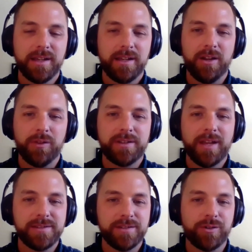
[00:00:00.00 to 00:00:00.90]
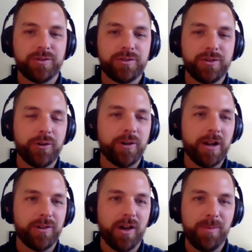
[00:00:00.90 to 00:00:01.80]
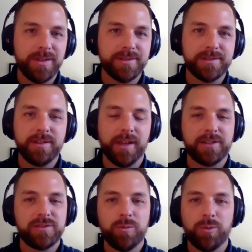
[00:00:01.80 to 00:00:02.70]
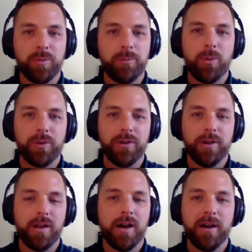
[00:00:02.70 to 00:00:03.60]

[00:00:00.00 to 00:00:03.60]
you know, the testing turnaround time is like super important.